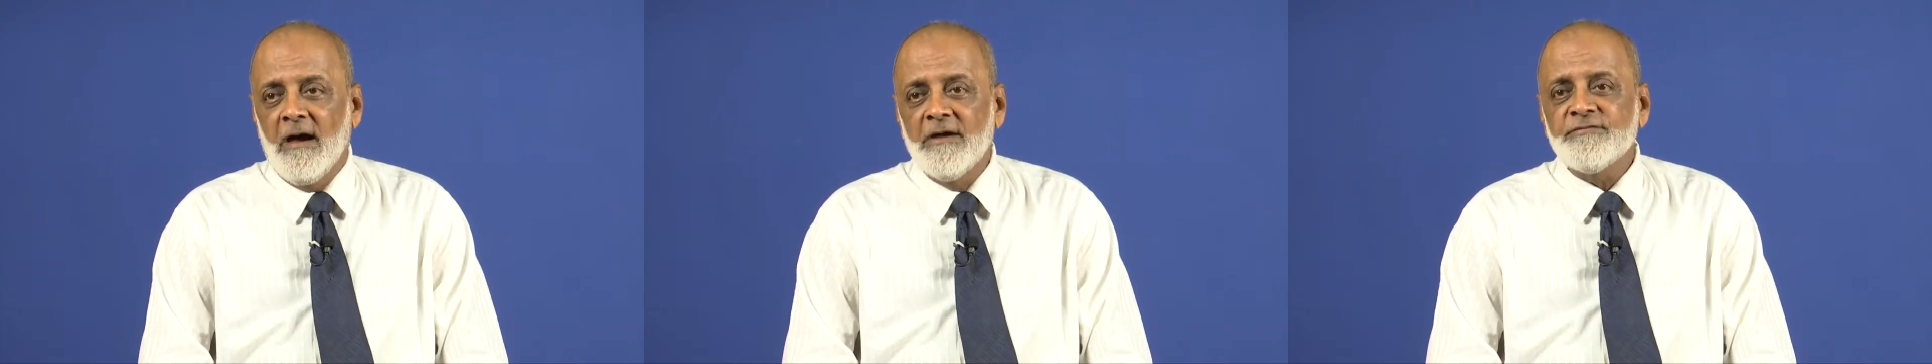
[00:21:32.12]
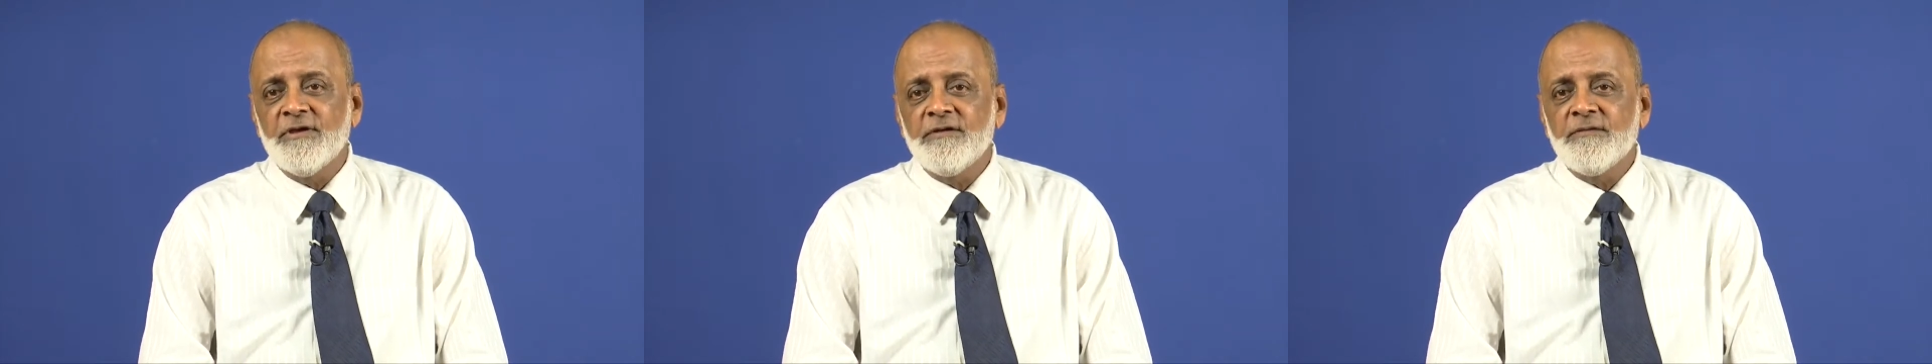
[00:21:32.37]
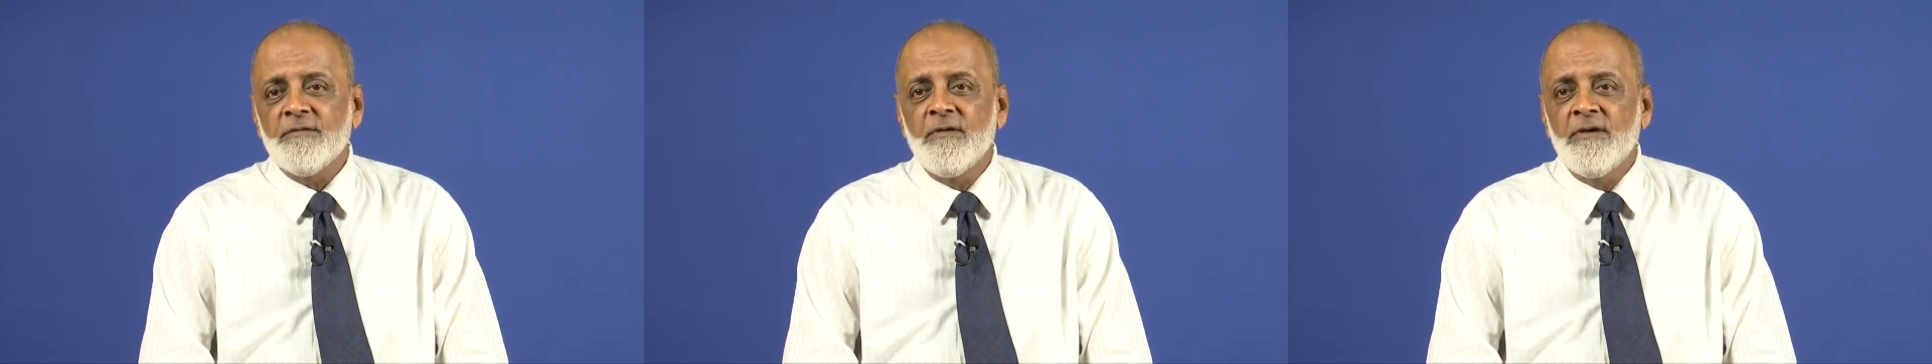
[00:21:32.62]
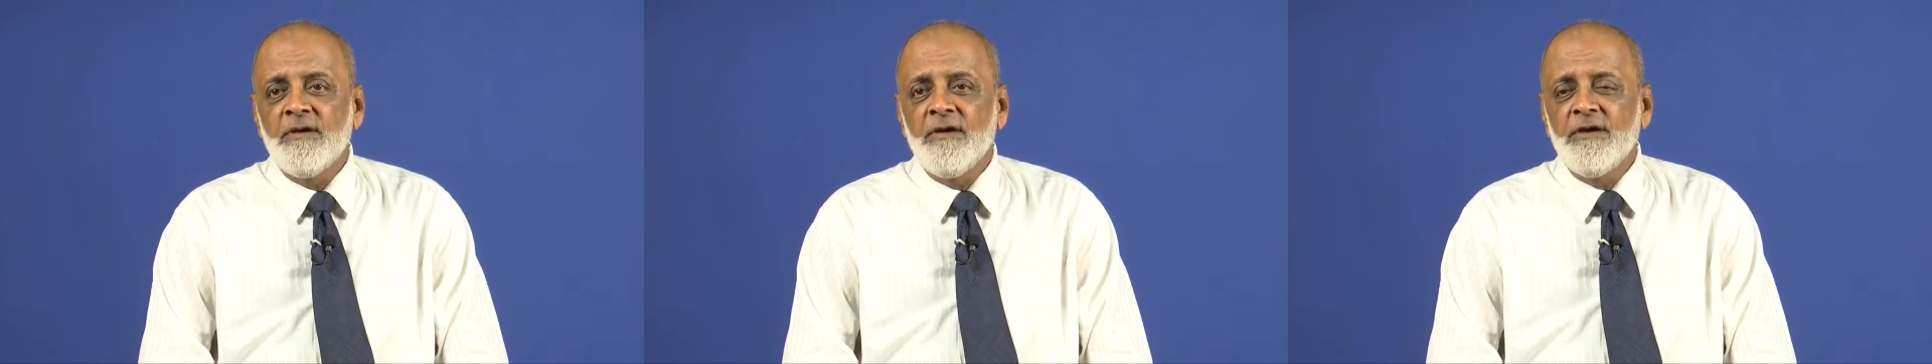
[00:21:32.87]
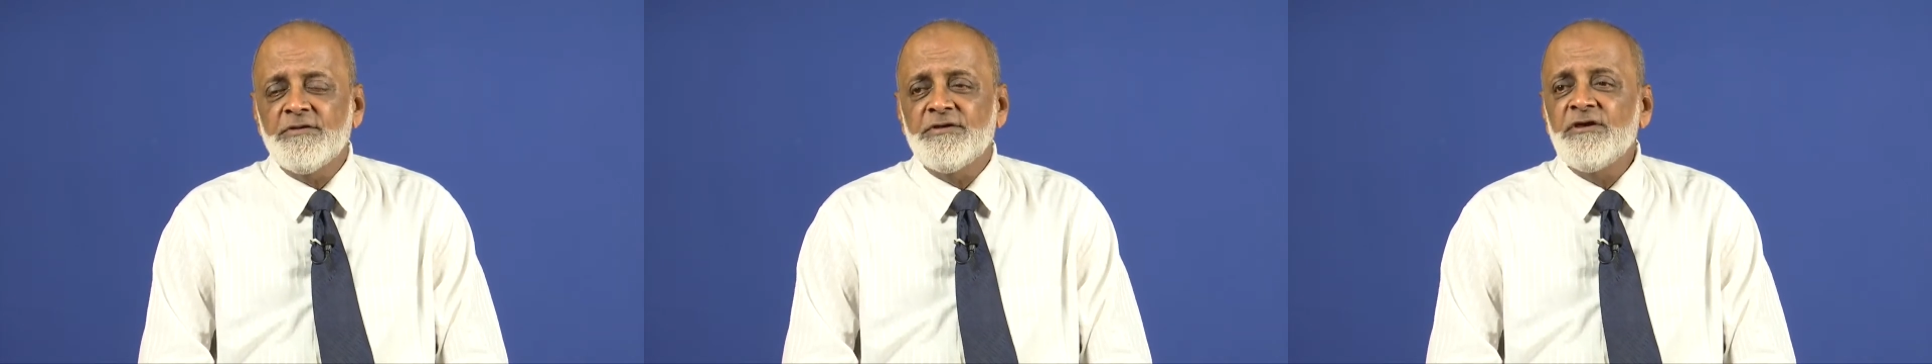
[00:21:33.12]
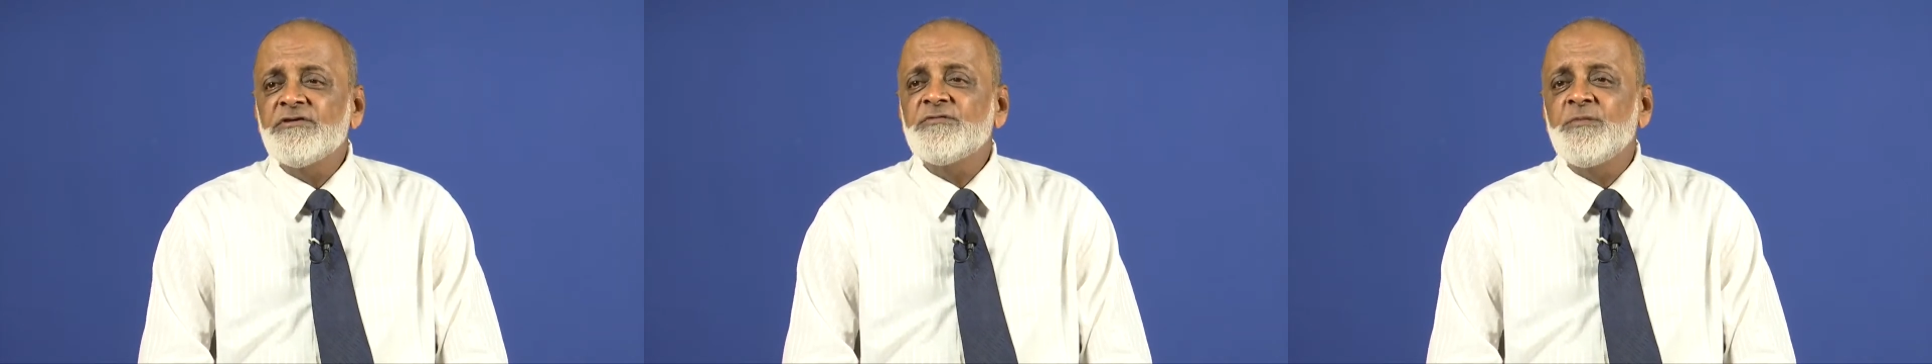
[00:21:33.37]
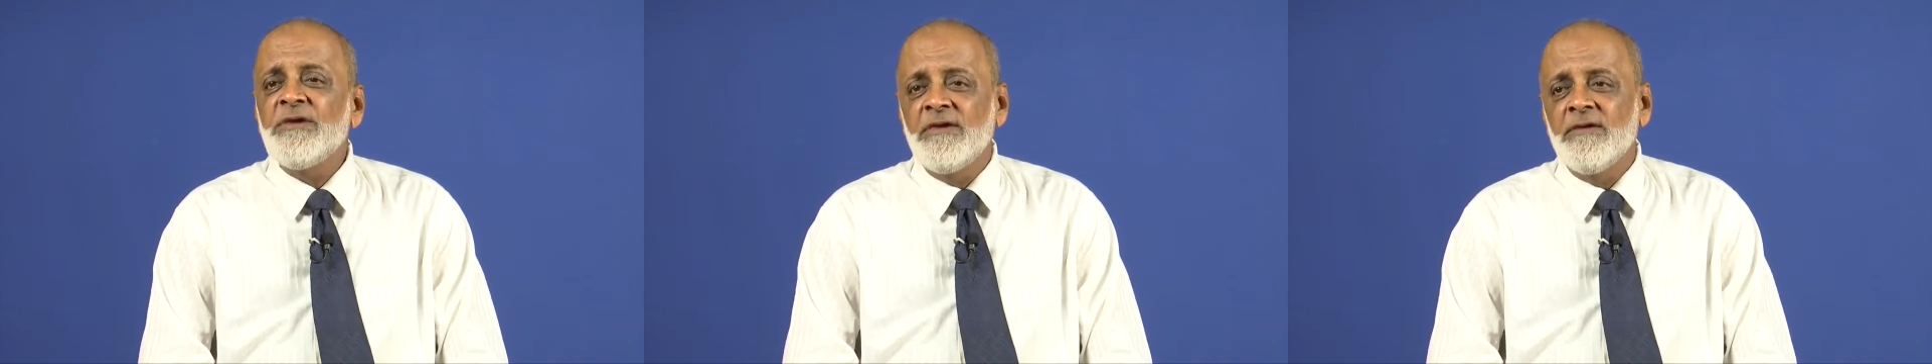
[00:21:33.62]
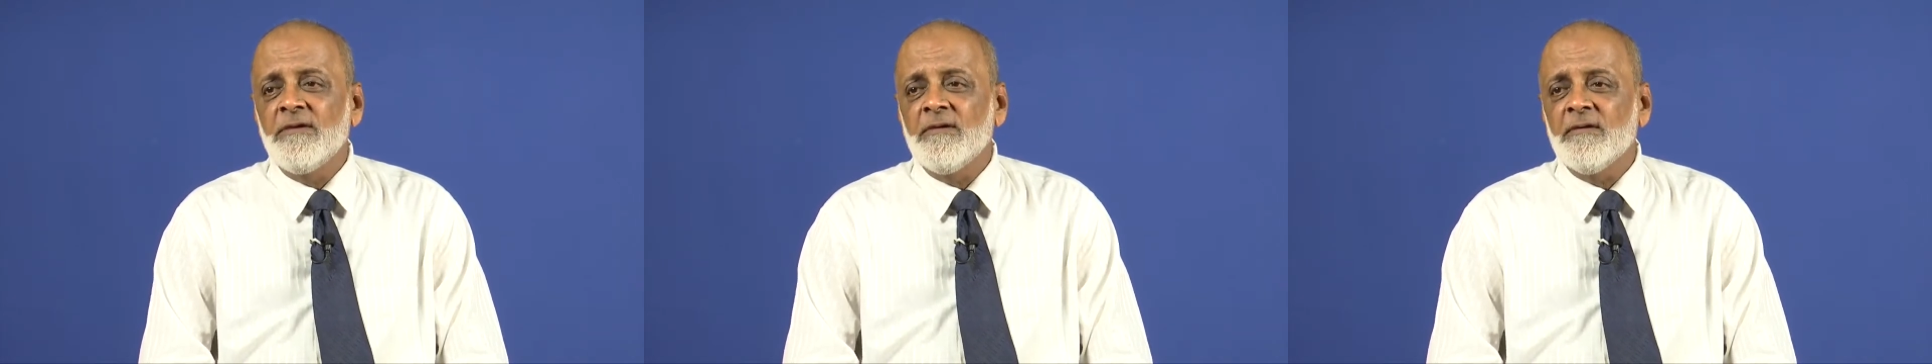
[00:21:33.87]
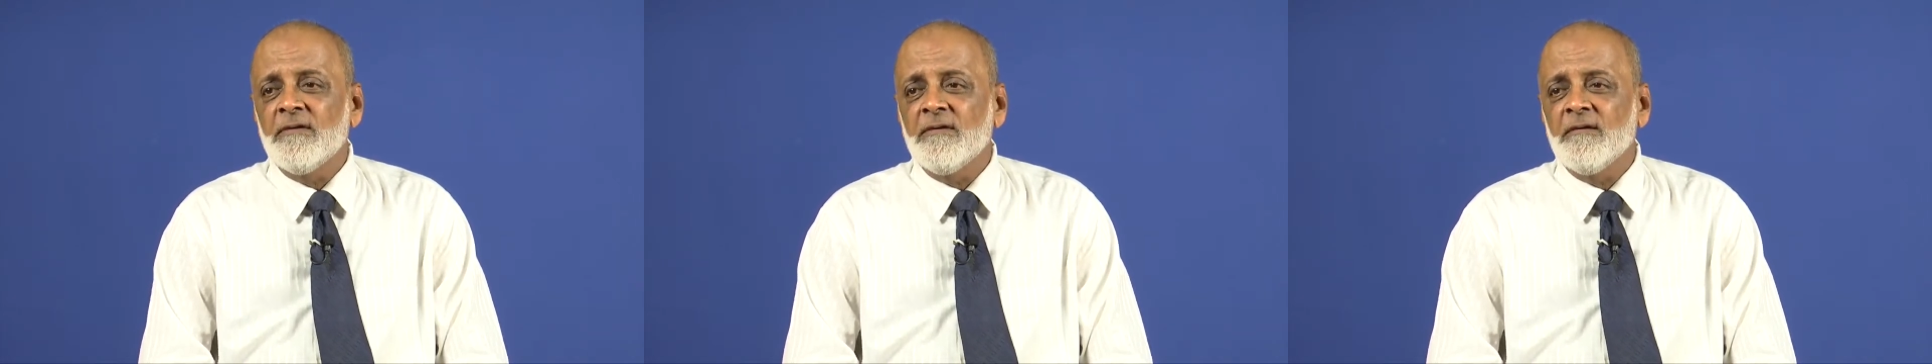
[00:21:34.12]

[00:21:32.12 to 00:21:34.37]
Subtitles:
I said, it gives me